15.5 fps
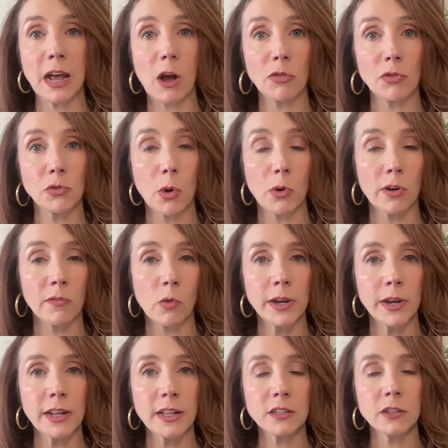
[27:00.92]
down through our
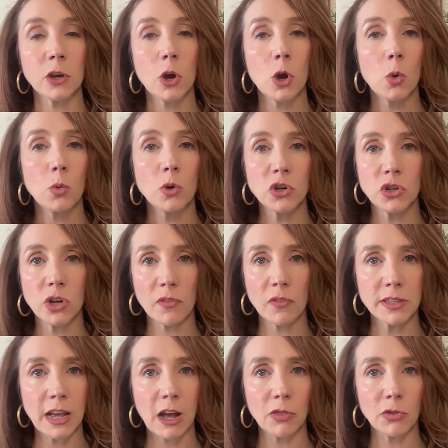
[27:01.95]
avoidance. We shove
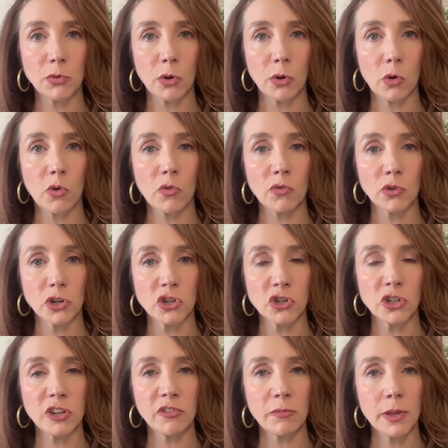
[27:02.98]
it down through our
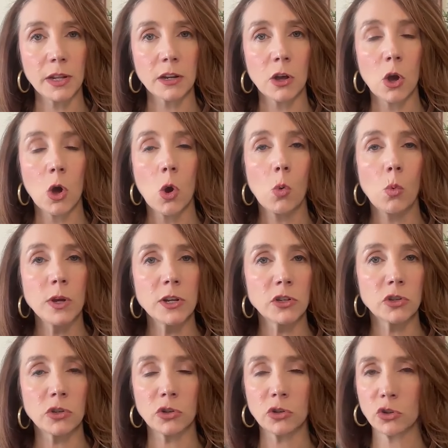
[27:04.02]
overachievement. We
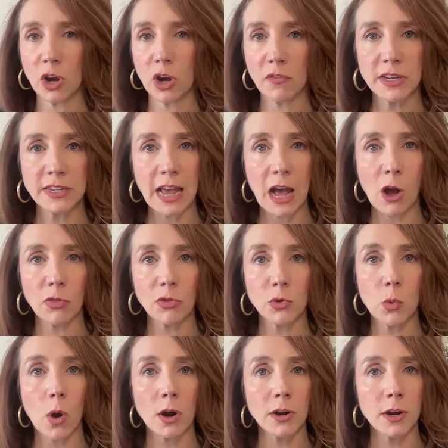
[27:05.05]
shove it down
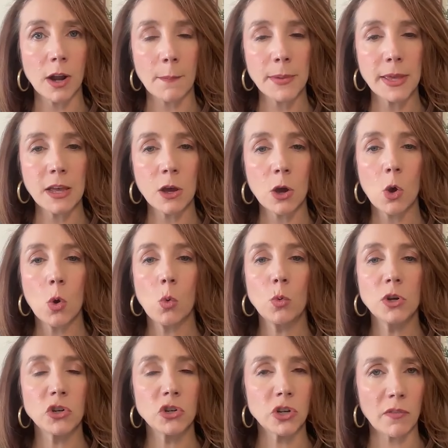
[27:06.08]
through our numbing.
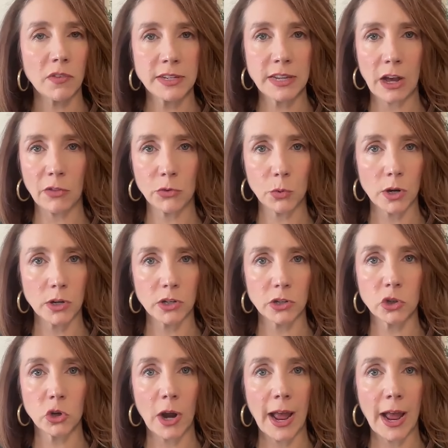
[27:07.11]
We shove it down through our
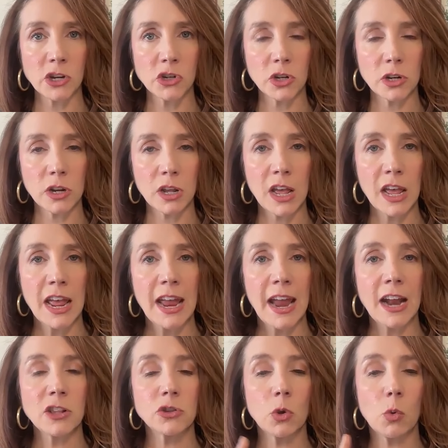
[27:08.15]
distraction.
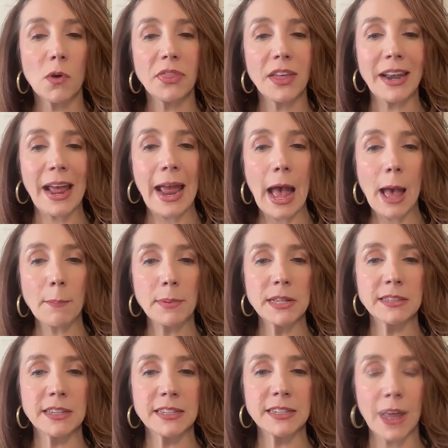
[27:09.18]
And so what then
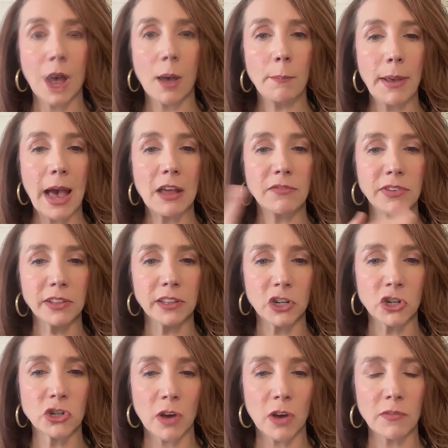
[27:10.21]
happens is like a bad feeling,
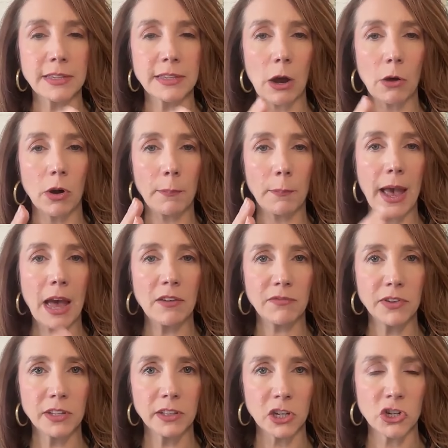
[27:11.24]
shove it down. A bad
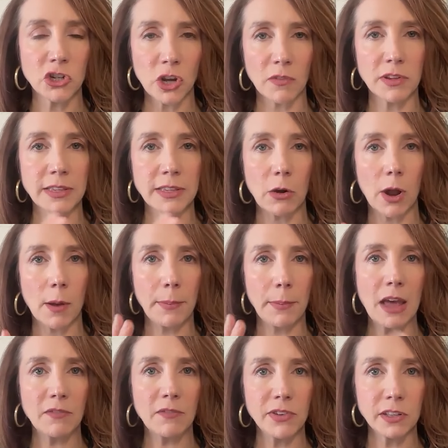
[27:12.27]
feeling, shove it down. A
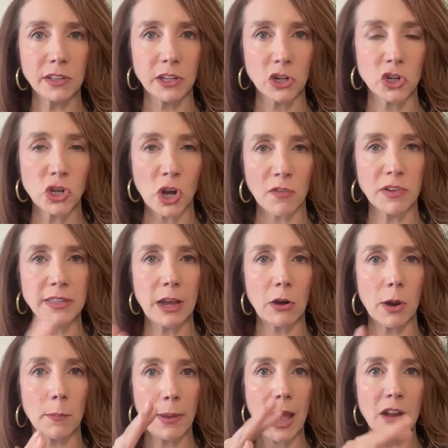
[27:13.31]
bad feeling, shove it down.
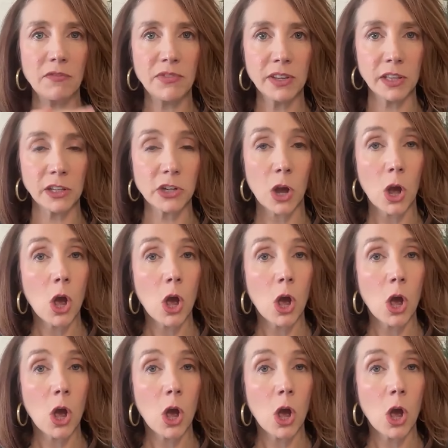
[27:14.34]
A bad feeling.